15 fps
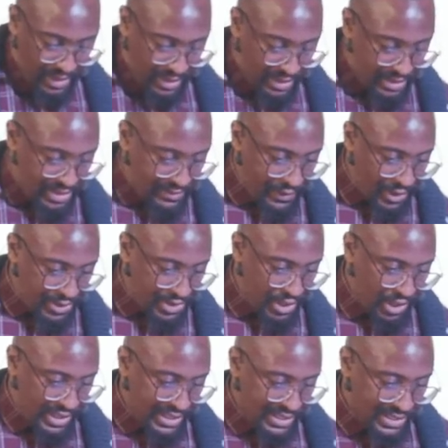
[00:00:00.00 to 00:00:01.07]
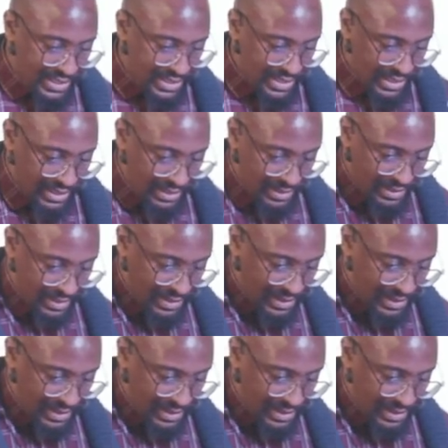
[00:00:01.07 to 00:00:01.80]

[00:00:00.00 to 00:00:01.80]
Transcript: this false God and his son,